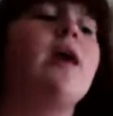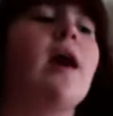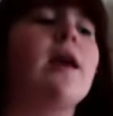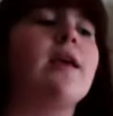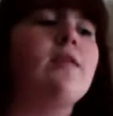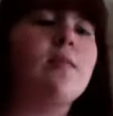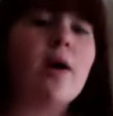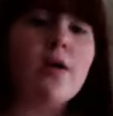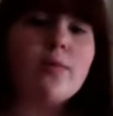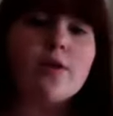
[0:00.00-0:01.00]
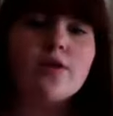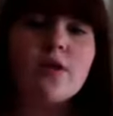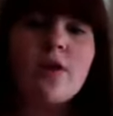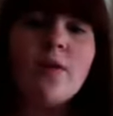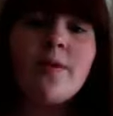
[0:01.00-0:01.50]
I give her my homework. She's
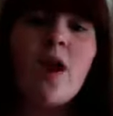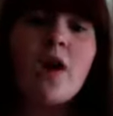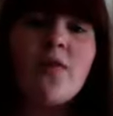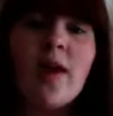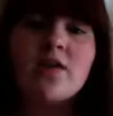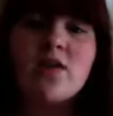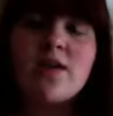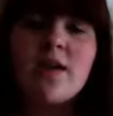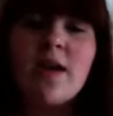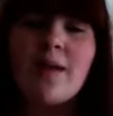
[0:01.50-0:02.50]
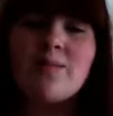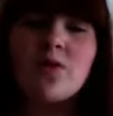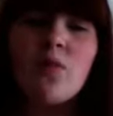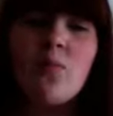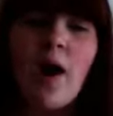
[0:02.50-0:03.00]
like, oh my god, you actually did it. I'm
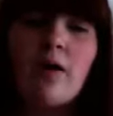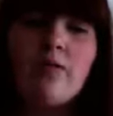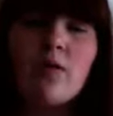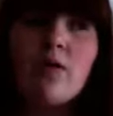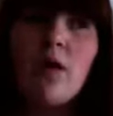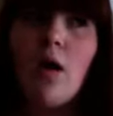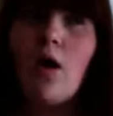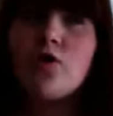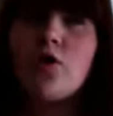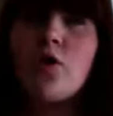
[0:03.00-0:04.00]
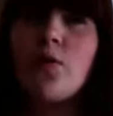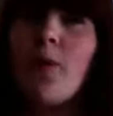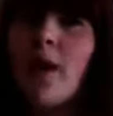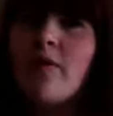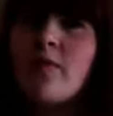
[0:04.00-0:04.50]
so proud of you. So you're
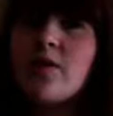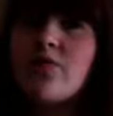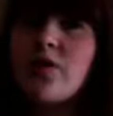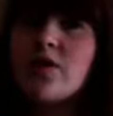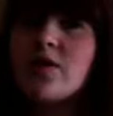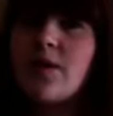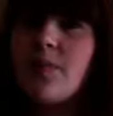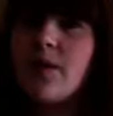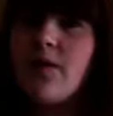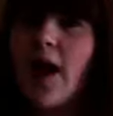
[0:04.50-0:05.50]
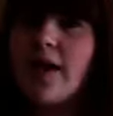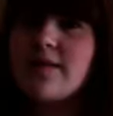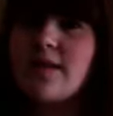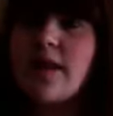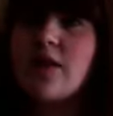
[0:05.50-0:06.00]
proud of me for skipping
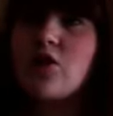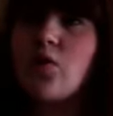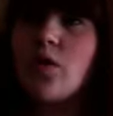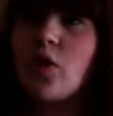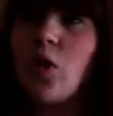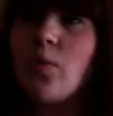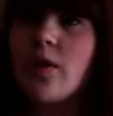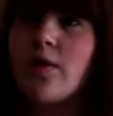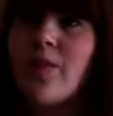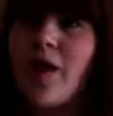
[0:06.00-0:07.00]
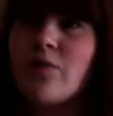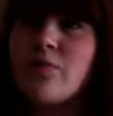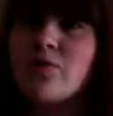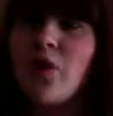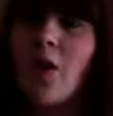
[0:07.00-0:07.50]
class and doing your homework in the bathroom
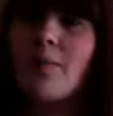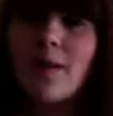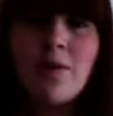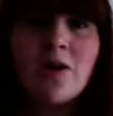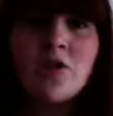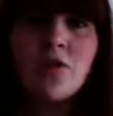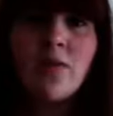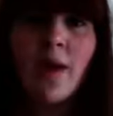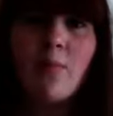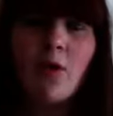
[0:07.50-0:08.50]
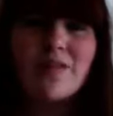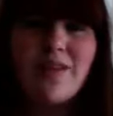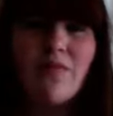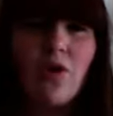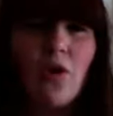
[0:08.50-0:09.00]
stall. Maybe I should do that more,
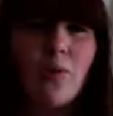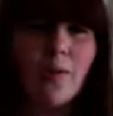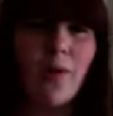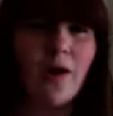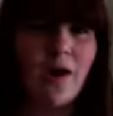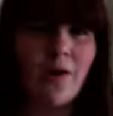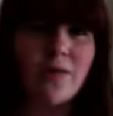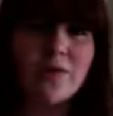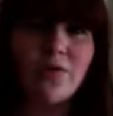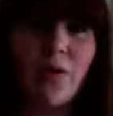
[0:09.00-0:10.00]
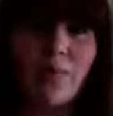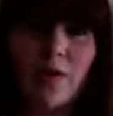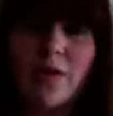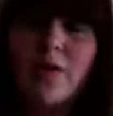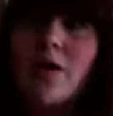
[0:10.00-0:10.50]
except for the homework part. I don't want to do
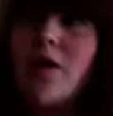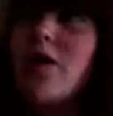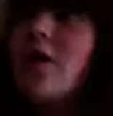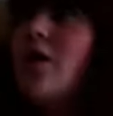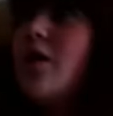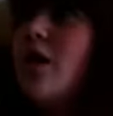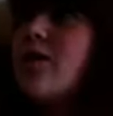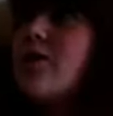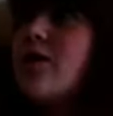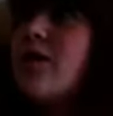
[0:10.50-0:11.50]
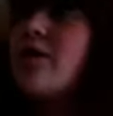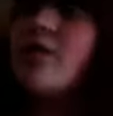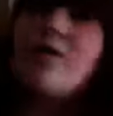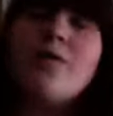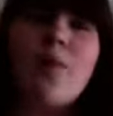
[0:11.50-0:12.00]
homework. I'm just like,
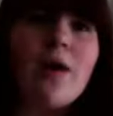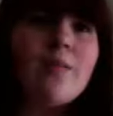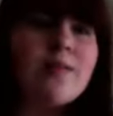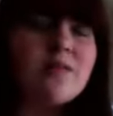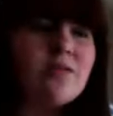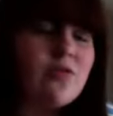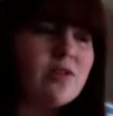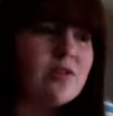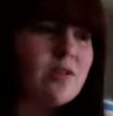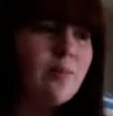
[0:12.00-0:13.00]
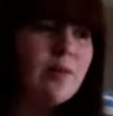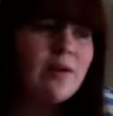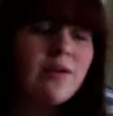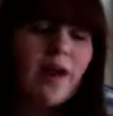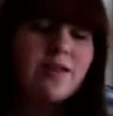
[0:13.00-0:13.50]
oh, you're proud of me for skipping
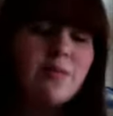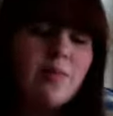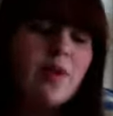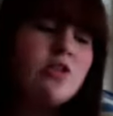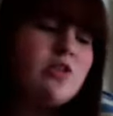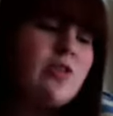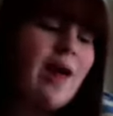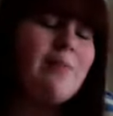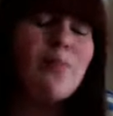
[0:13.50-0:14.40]
class. Maybe I should do that